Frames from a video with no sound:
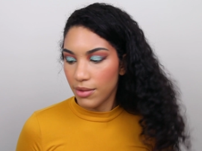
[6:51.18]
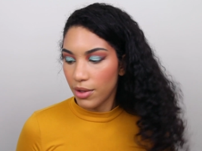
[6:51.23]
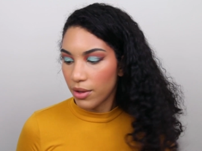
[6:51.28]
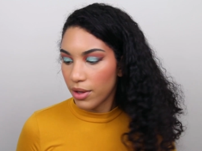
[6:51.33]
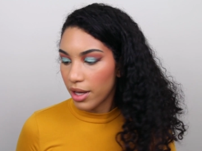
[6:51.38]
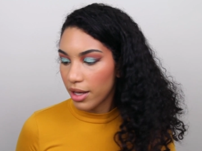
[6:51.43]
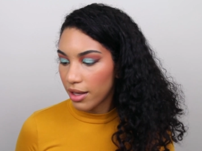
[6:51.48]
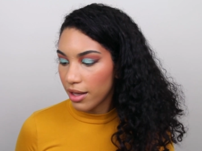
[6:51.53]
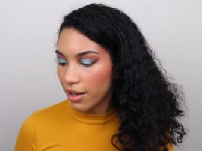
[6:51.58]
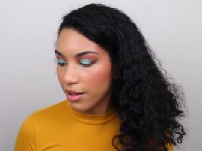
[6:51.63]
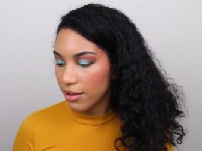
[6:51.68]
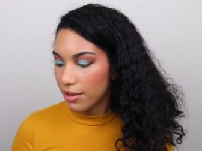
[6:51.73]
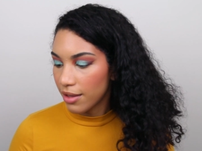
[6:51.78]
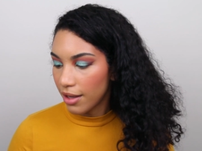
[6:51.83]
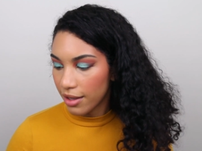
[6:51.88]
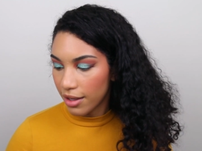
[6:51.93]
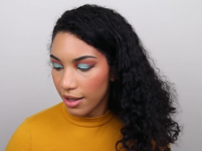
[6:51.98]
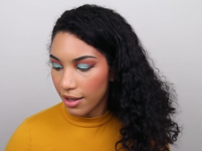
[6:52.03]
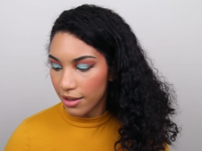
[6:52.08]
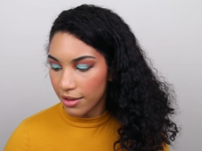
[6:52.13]
okay,
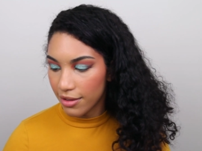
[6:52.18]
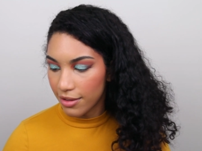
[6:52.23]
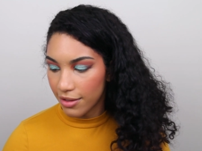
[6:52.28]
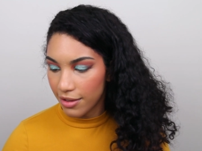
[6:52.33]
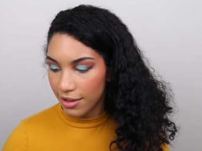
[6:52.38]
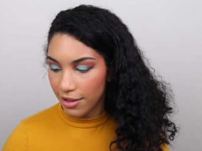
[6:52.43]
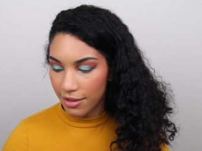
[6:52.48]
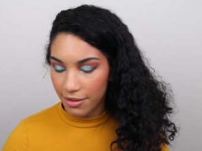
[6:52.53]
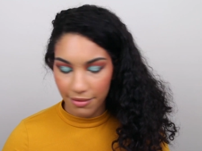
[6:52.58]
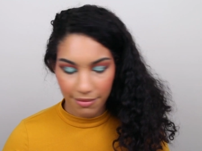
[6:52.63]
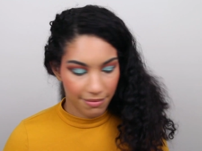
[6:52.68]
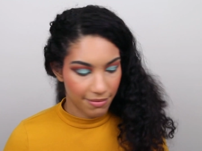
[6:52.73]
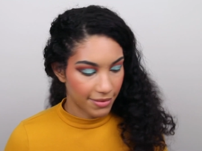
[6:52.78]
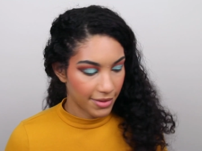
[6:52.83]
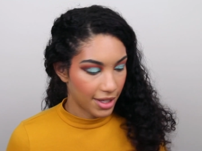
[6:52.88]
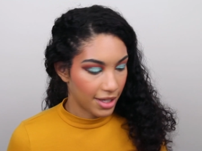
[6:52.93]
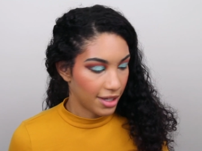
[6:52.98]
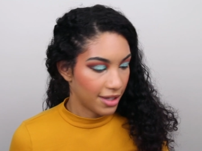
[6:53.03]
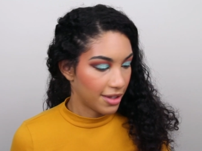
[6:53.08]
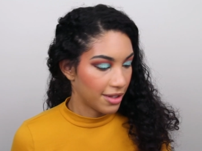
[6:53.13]
I can't see
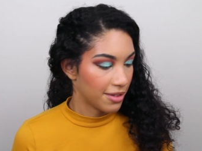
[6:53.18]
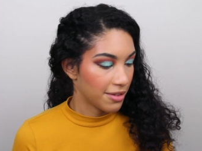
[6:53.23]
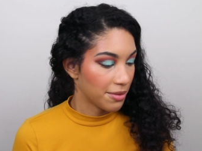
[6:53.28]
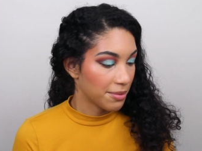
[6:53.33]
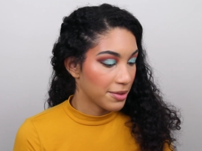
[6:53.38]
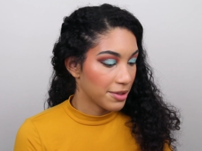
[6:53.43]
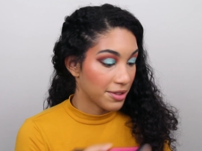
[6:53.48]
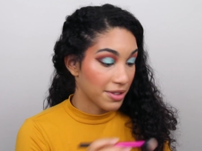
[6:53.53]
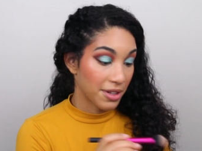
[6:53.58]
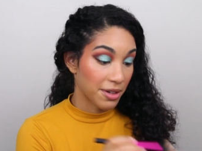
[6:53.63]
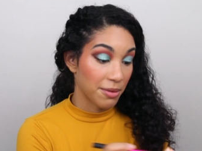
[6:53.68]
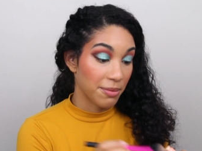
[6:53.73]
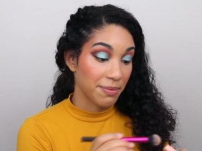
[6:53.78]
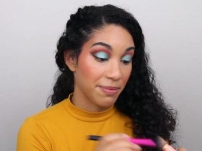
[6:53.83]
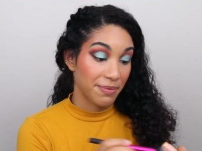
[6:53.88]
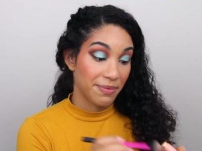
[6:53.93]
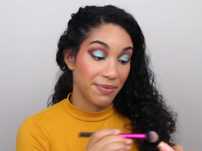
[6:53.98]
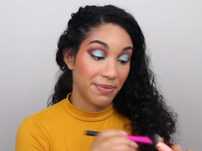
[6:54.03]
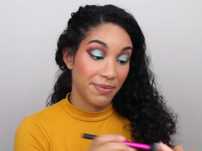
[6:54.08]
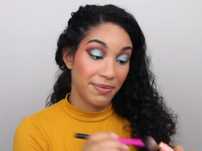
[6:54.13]
anything, so I'm just
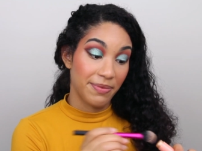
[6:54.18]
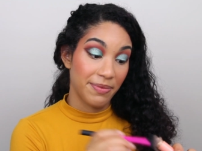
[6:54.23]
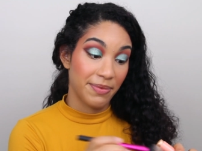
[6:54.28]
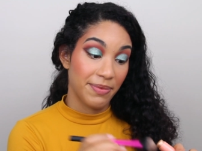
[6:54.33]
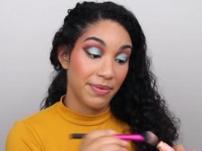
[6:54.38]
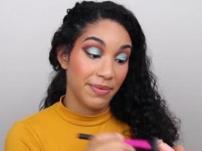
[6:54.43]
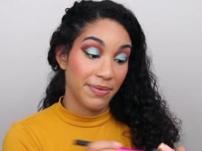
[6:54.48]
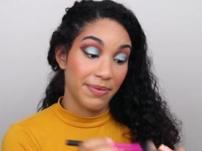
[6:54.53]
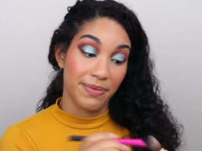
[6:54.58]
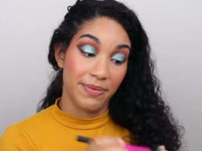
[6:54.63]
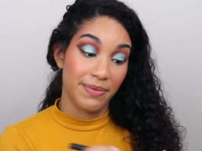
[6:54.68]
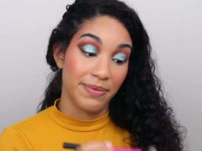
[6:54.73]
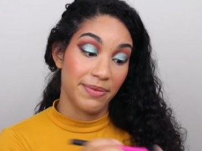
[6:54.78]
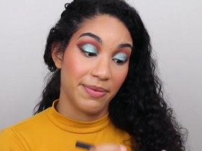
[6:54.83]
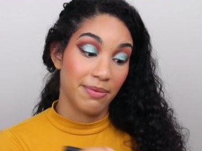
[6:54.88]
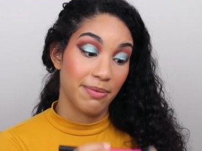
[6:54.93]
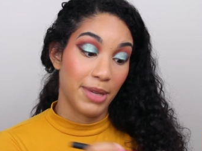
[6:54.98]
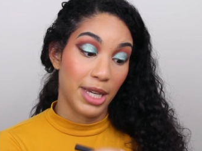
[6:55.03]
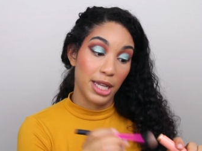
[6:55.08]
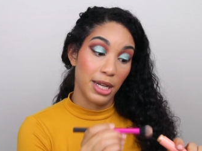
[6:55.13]
gonna
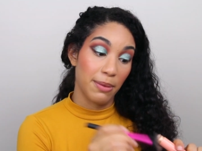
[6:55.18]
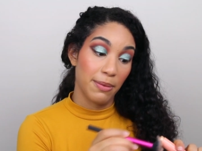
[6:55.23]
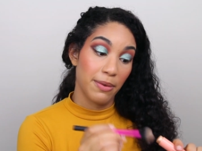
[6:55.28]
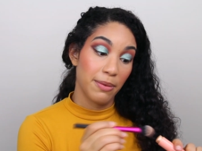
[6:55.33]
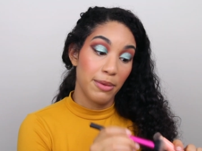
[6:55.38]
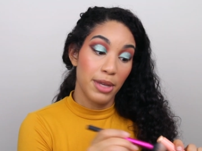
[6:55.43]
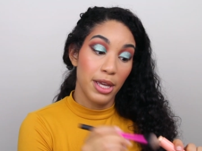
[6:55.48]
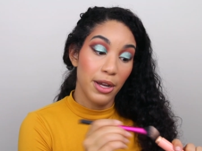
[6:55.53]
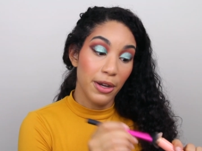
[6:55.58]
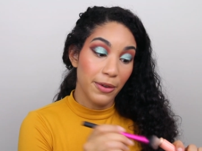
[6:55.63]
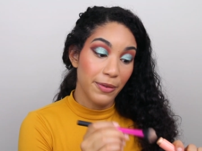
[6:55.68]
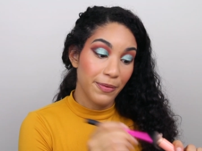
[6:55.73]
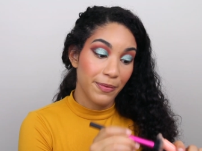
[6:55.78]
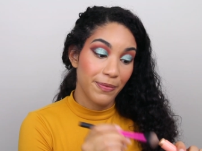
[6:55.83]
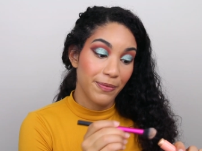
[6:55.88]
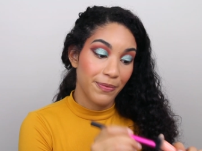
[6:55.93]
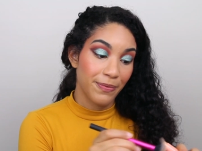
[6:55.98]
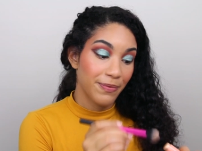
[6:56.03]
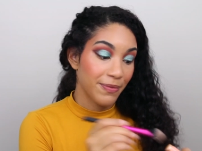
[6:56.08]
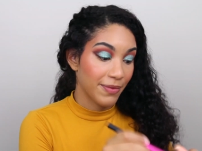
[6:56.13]
pick it up from here
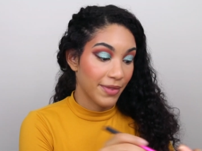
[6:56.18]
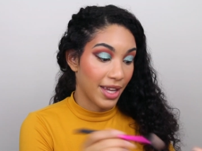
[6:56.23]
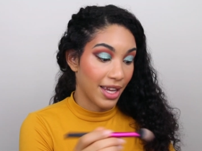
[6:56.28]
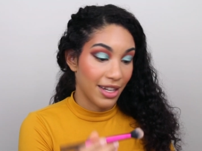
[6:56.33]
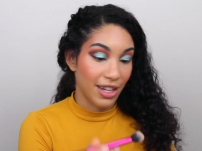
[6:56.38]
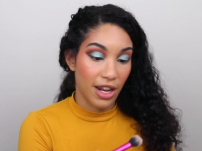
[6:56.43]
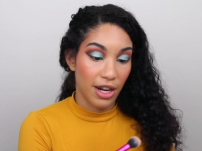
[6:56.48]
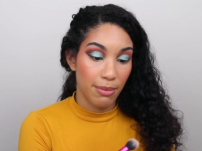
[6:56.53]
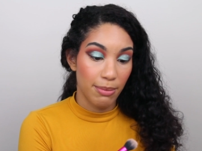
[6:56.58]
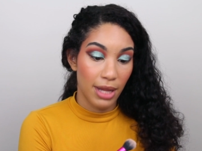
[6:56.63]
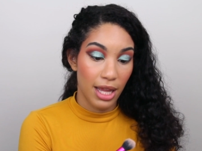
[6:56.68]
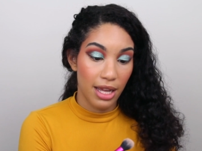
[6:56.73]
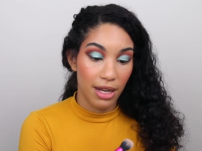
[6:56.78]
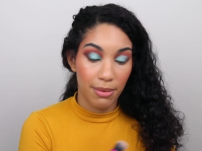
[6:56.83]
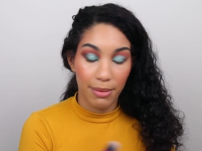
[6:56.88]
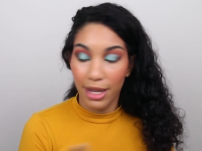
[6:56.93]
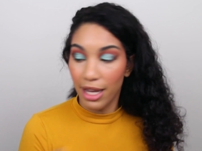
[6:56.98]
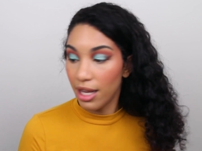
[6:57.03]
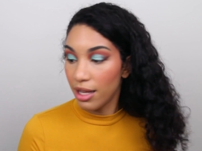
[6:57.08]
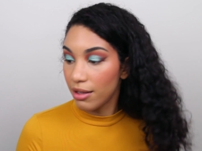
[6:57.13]
and not apply it in